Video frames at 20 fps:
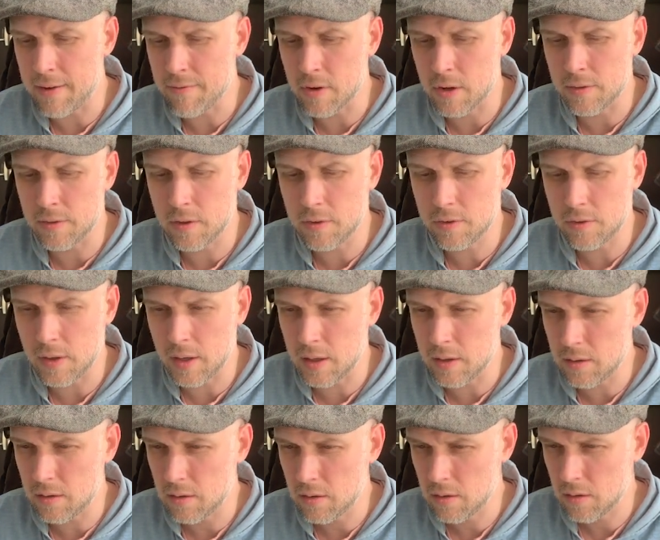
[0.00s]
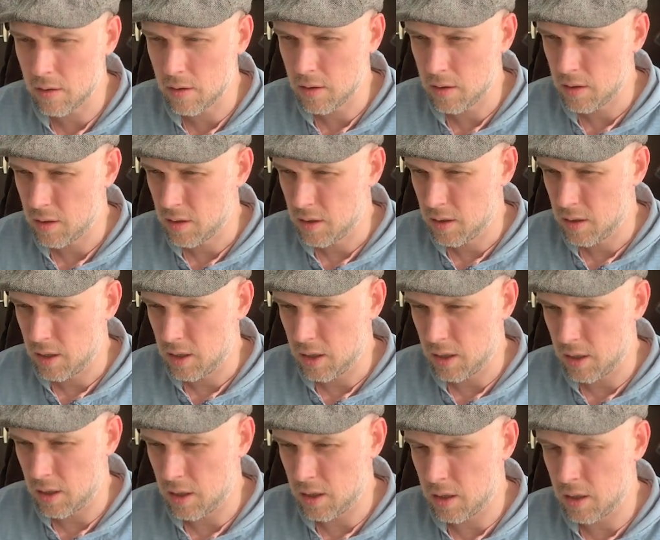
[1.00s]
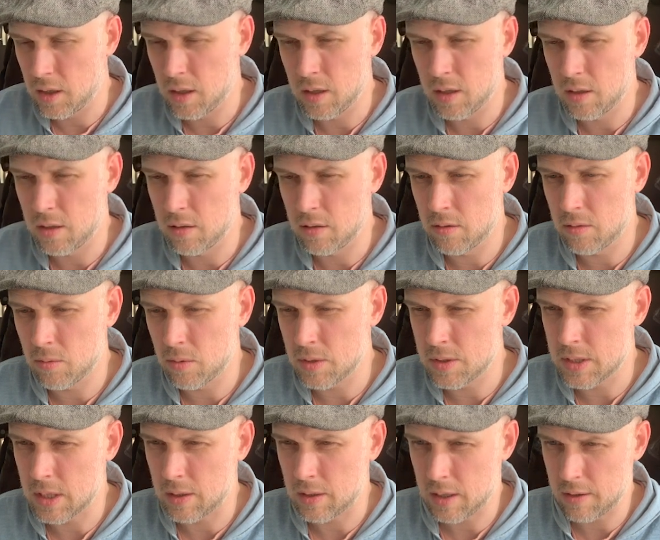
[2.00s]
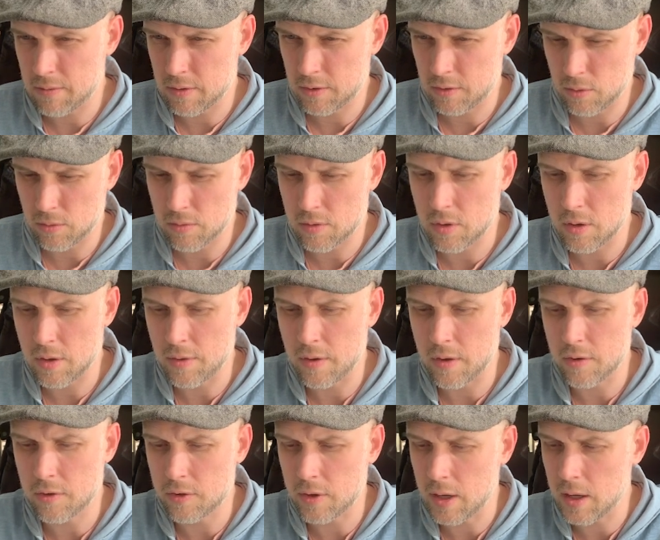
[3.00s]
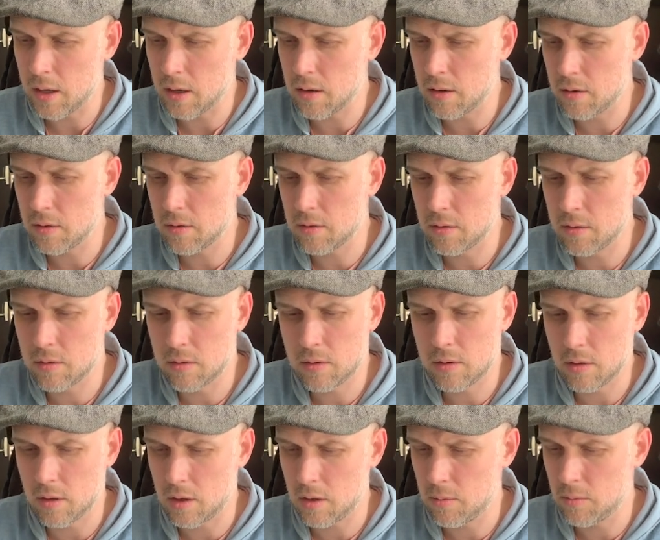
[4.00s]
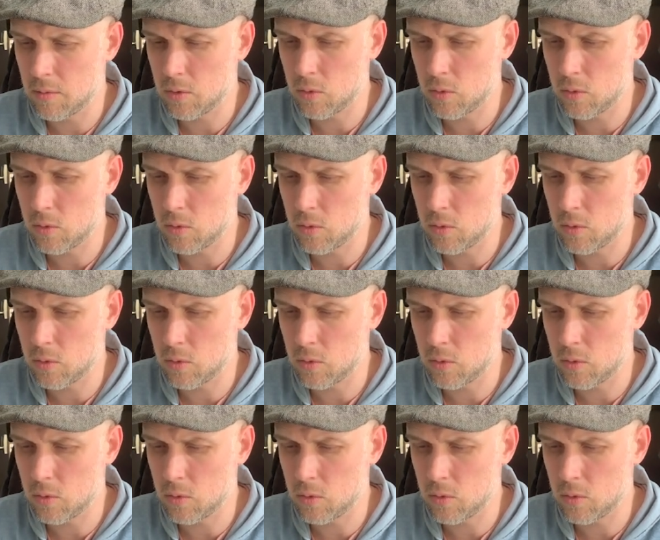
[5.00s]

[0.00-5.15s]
on this end. And what does that give us over on the other side? Times